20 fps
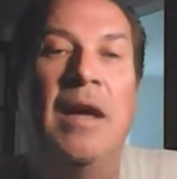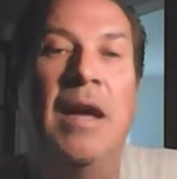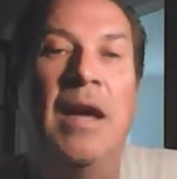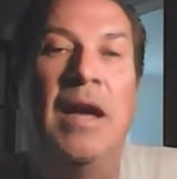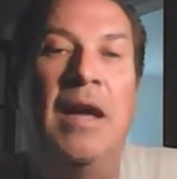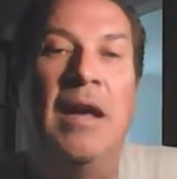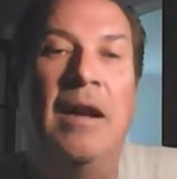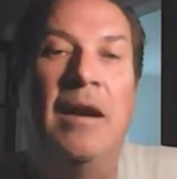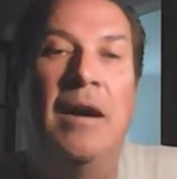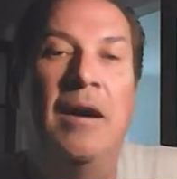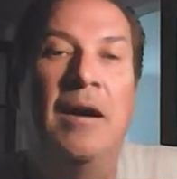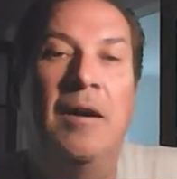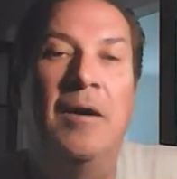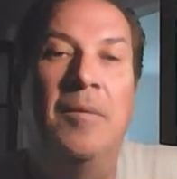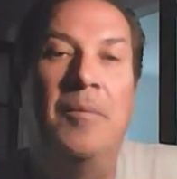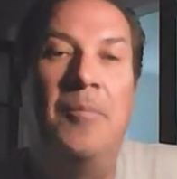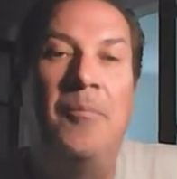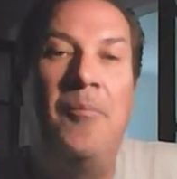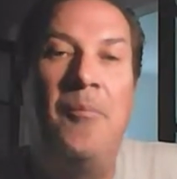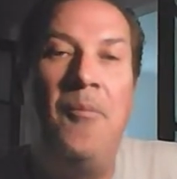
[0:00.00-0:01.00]
And
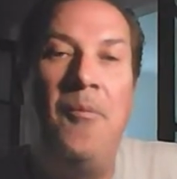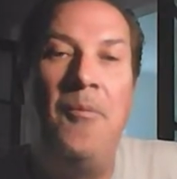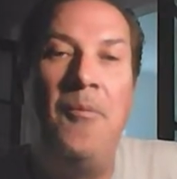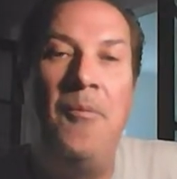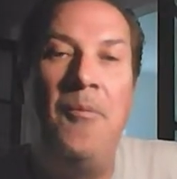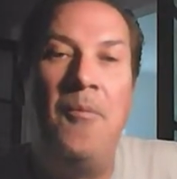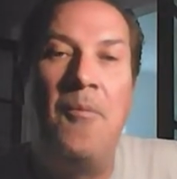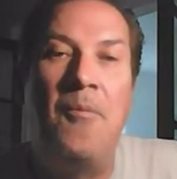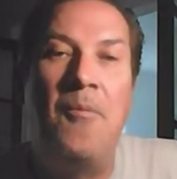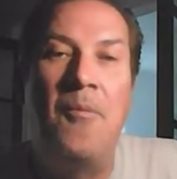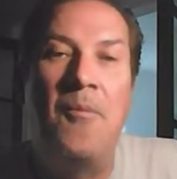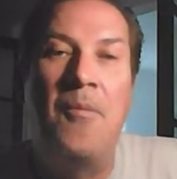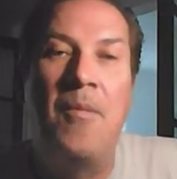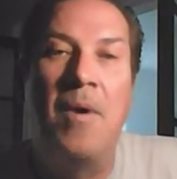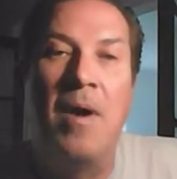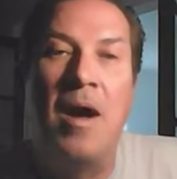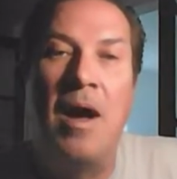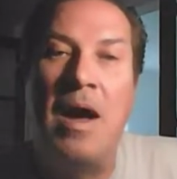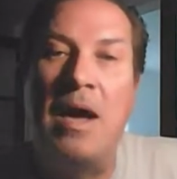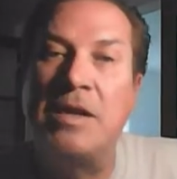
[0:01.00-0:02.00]

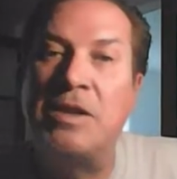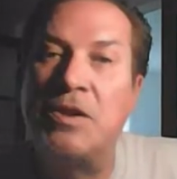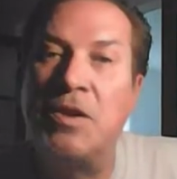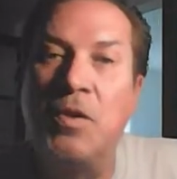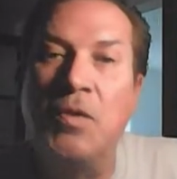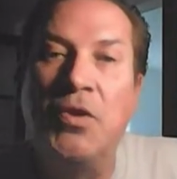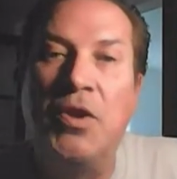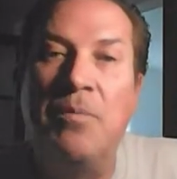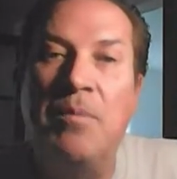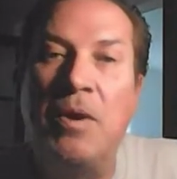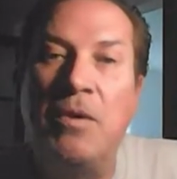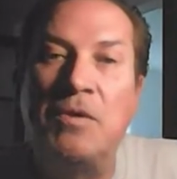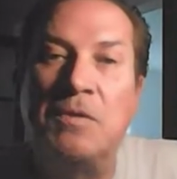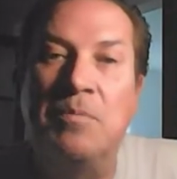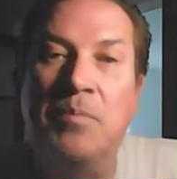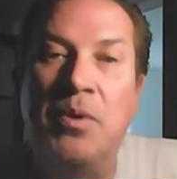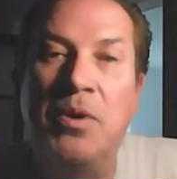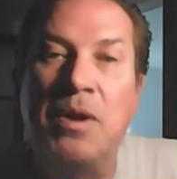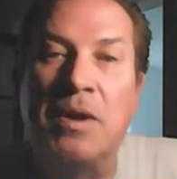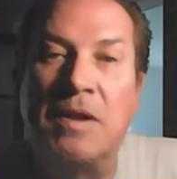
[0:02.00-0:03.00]
I sold the
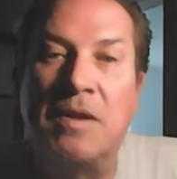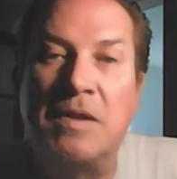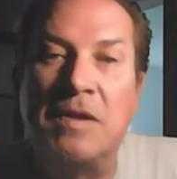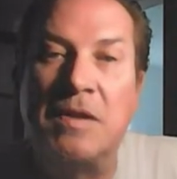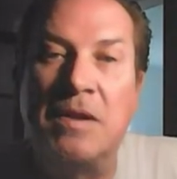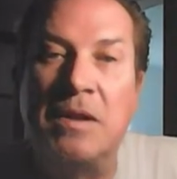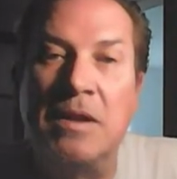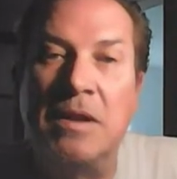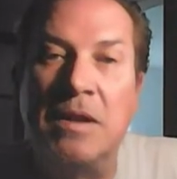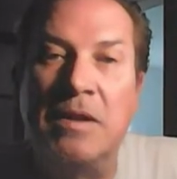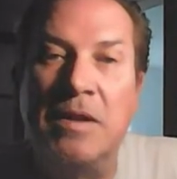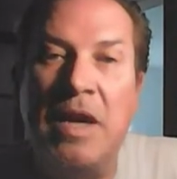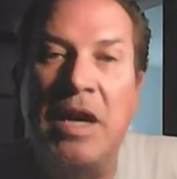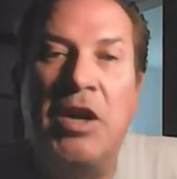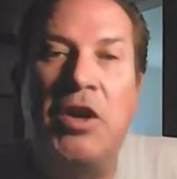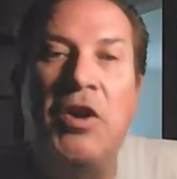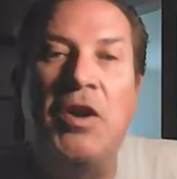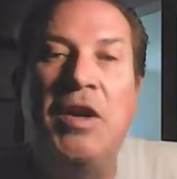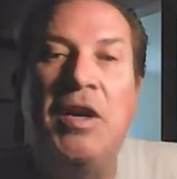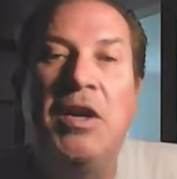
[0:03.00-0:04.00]
most books. They
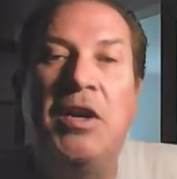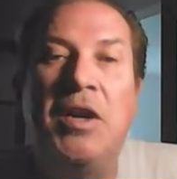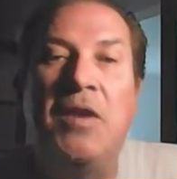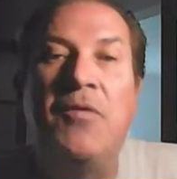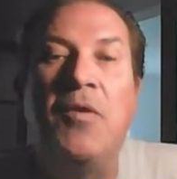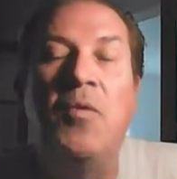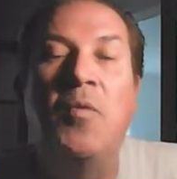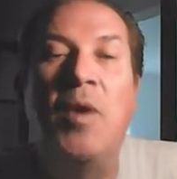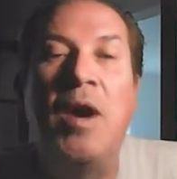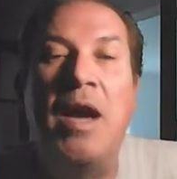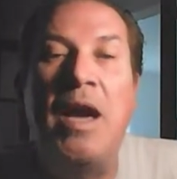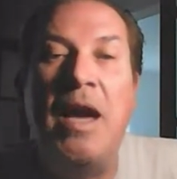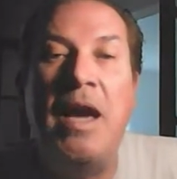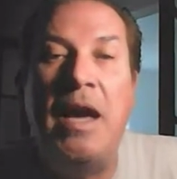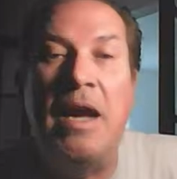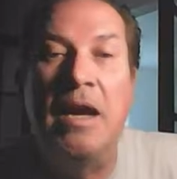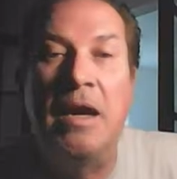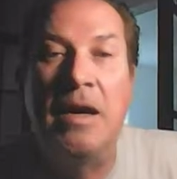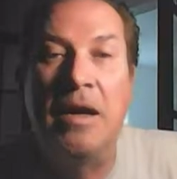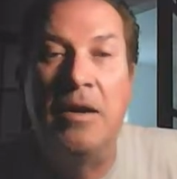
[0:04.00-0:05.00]
couldn't give
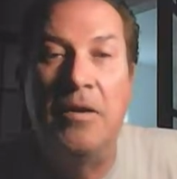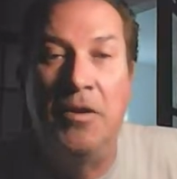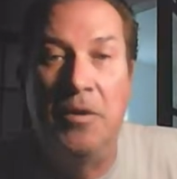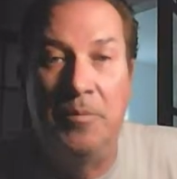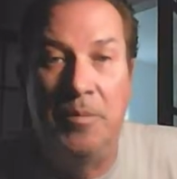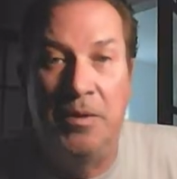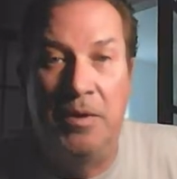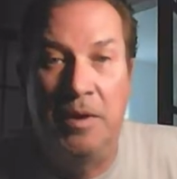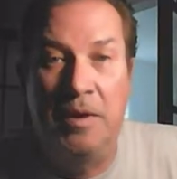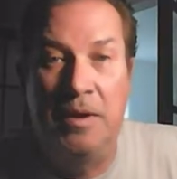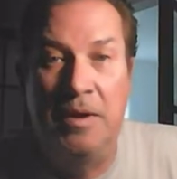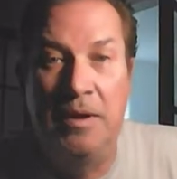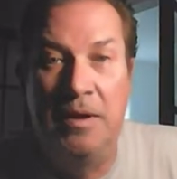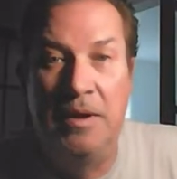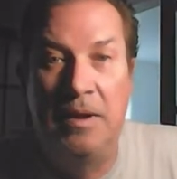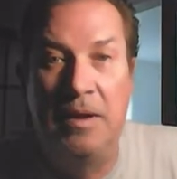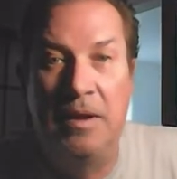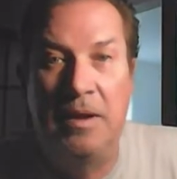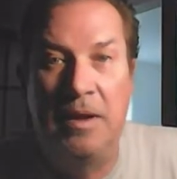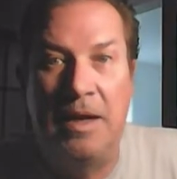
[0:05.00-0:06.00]
away their book.
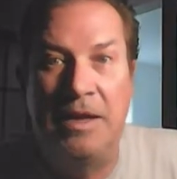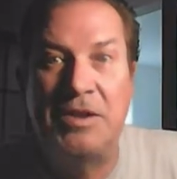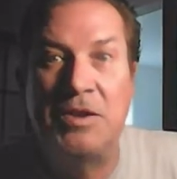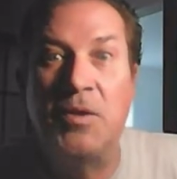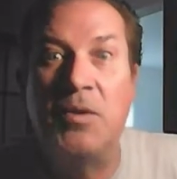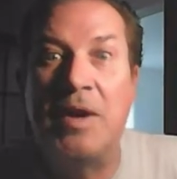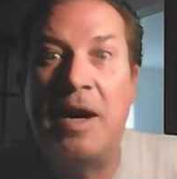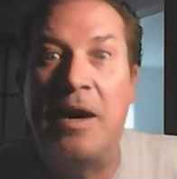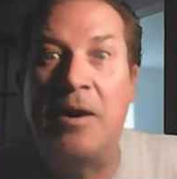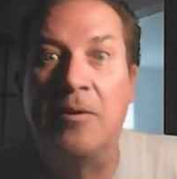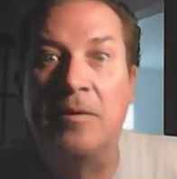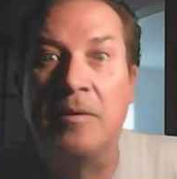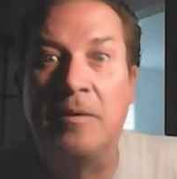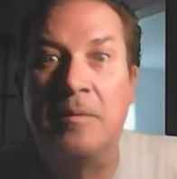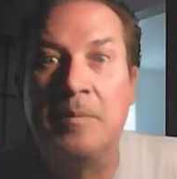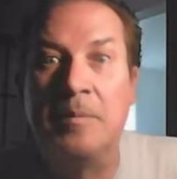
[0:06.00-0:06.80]
I sold out.